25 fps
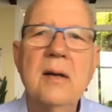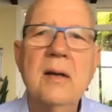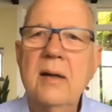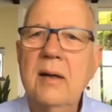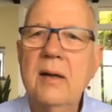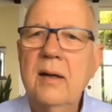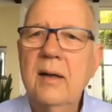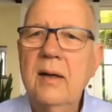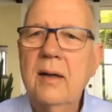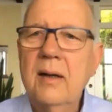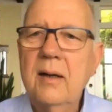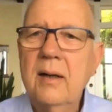
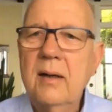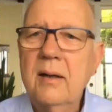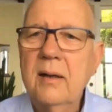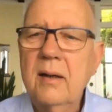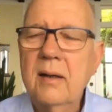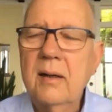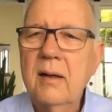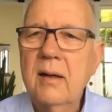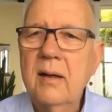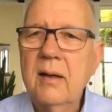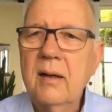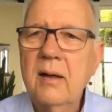
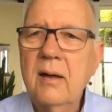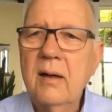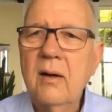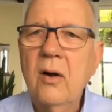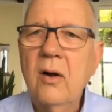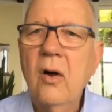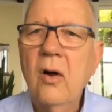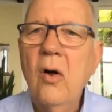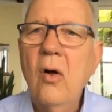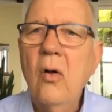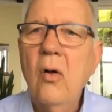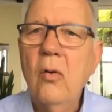a
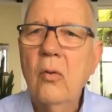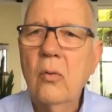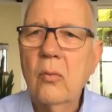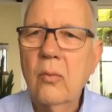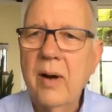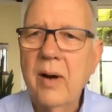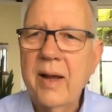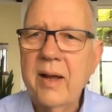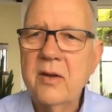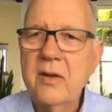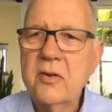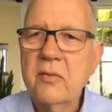whole
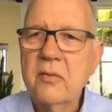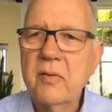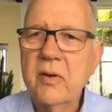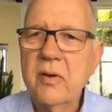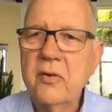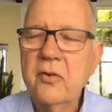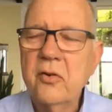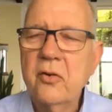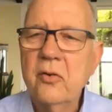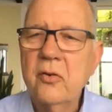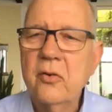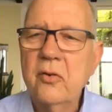range of
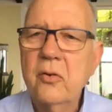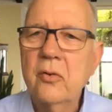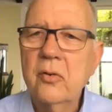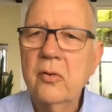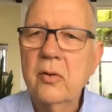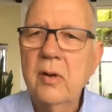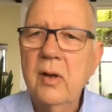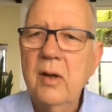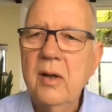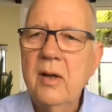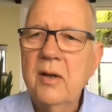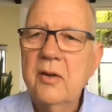
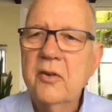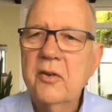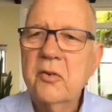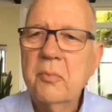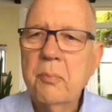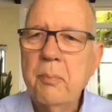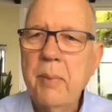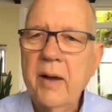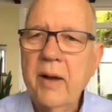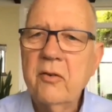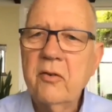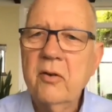issues.
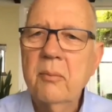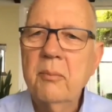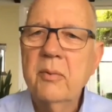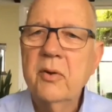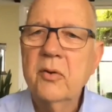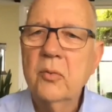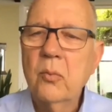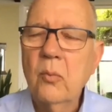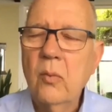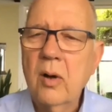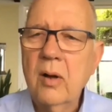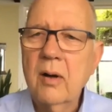Spectrum
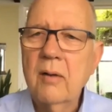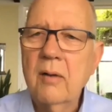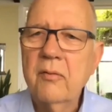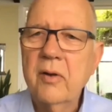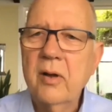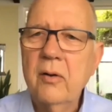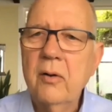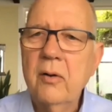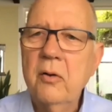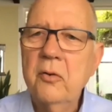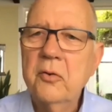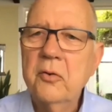is one of
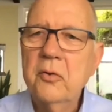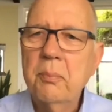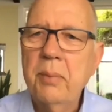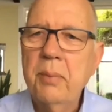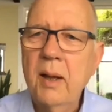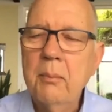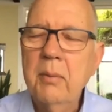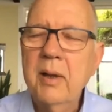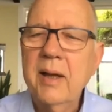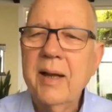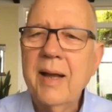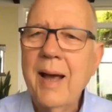those.
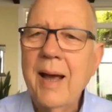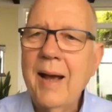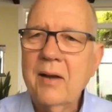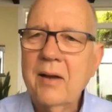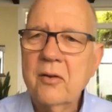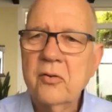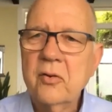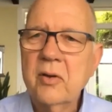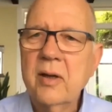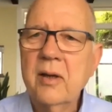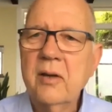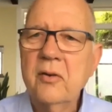Public
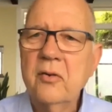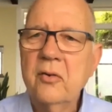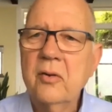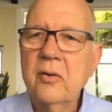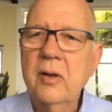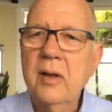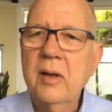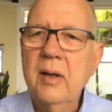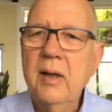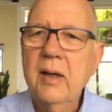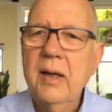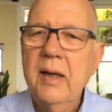access
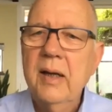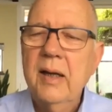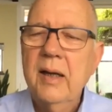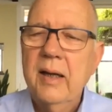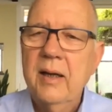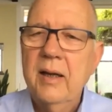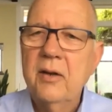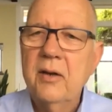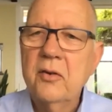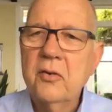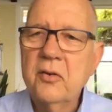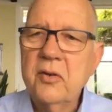
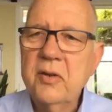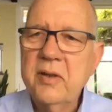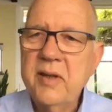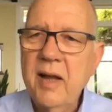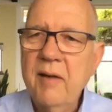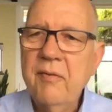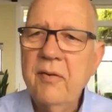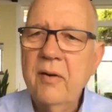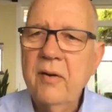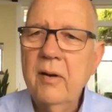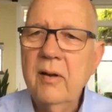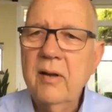is
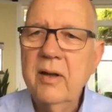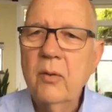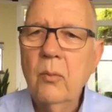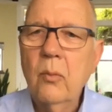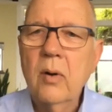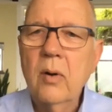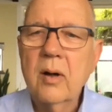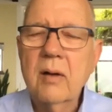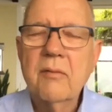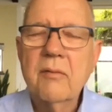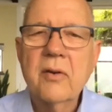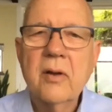definitely
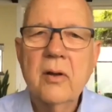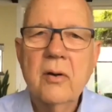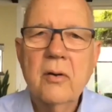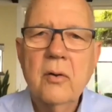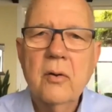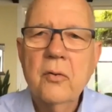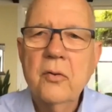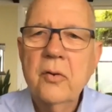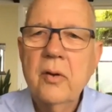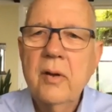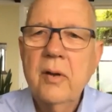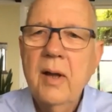one of
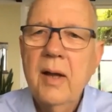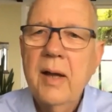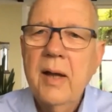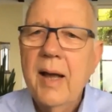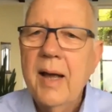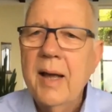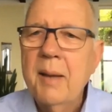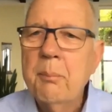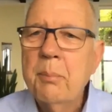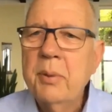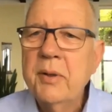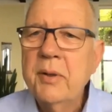those,
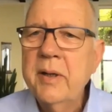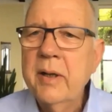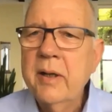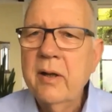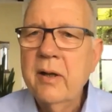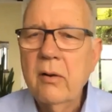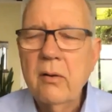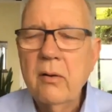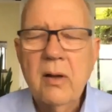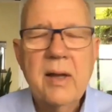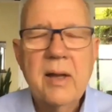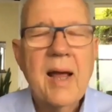and
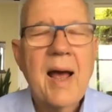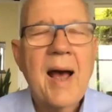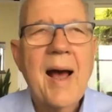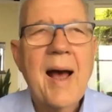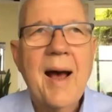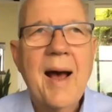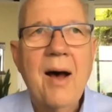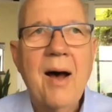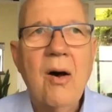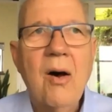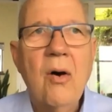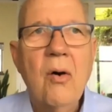particularly
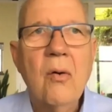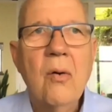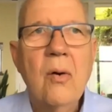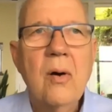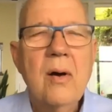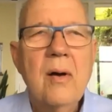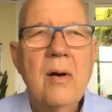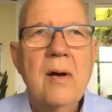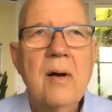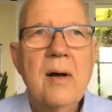how